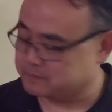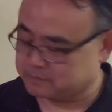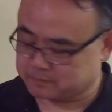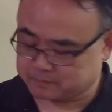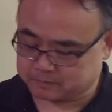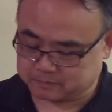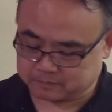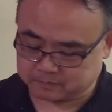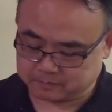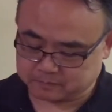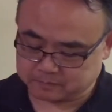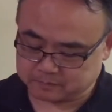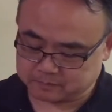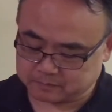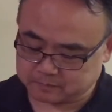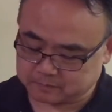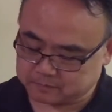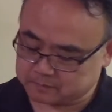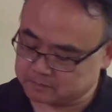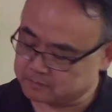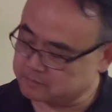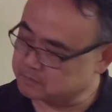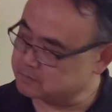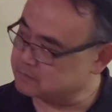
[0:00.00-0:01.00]

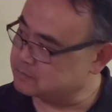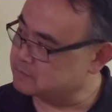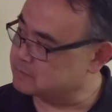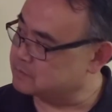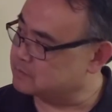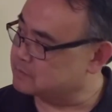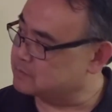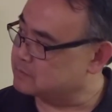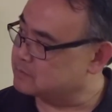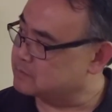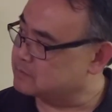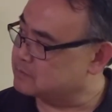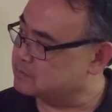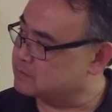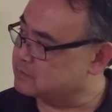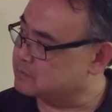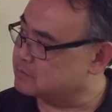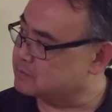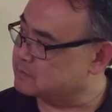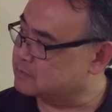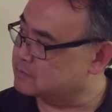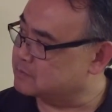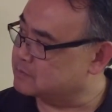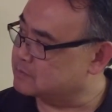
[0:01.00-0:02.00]

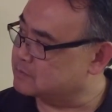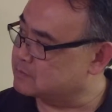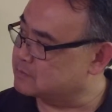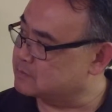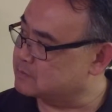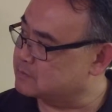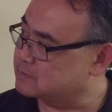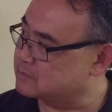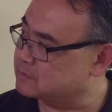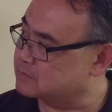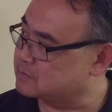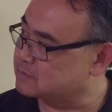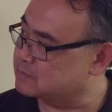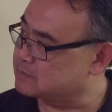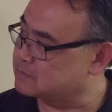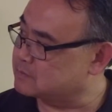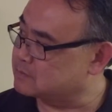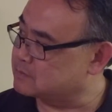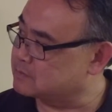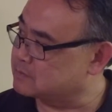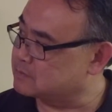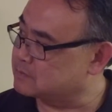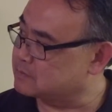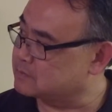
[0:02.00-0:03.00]

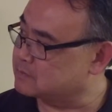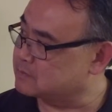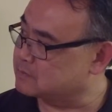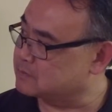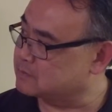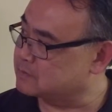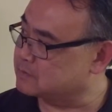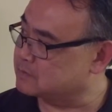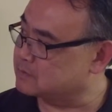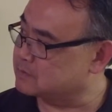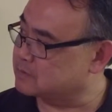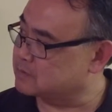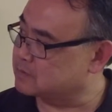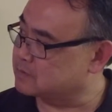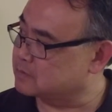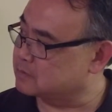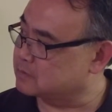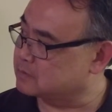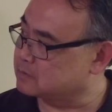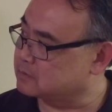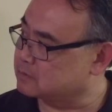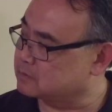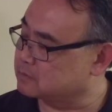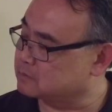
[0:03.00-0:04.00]

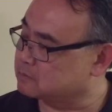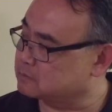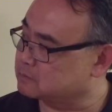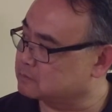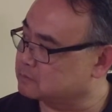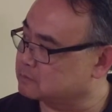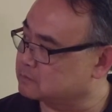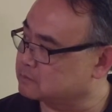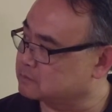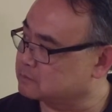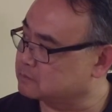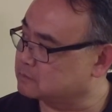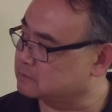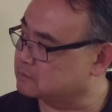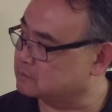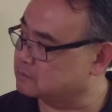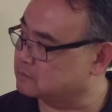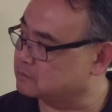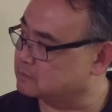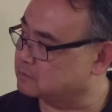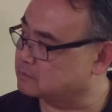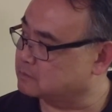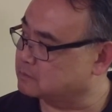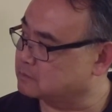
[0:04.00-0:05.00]

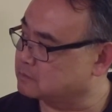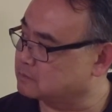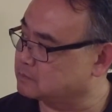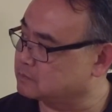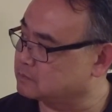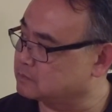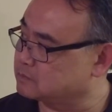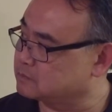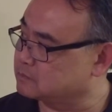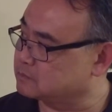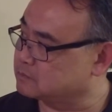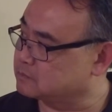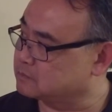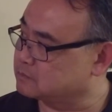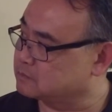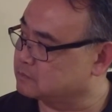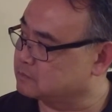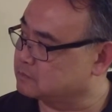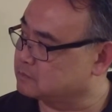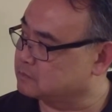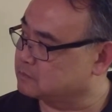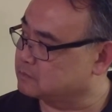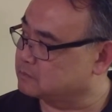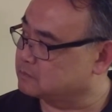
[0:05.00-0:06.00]

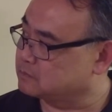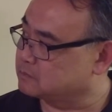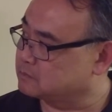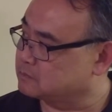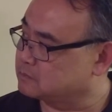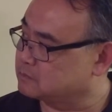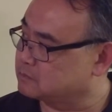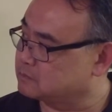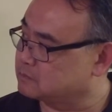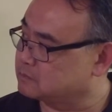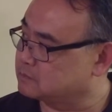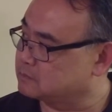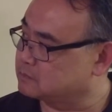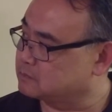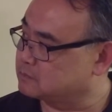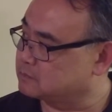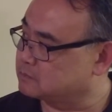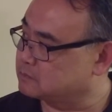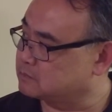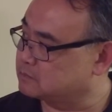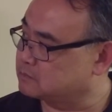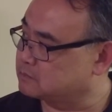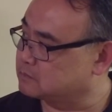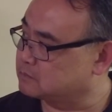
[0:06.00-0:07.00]

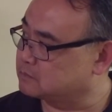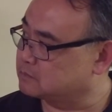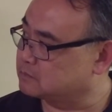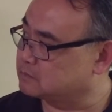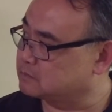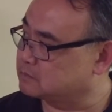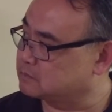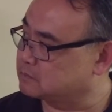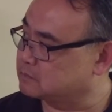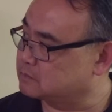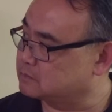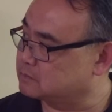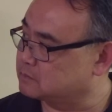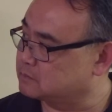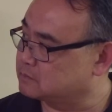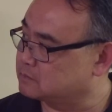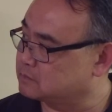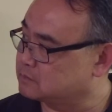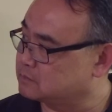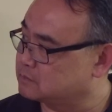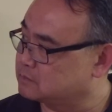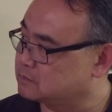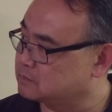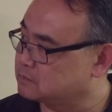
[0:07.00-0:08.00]
No words are spoken by the person on screen.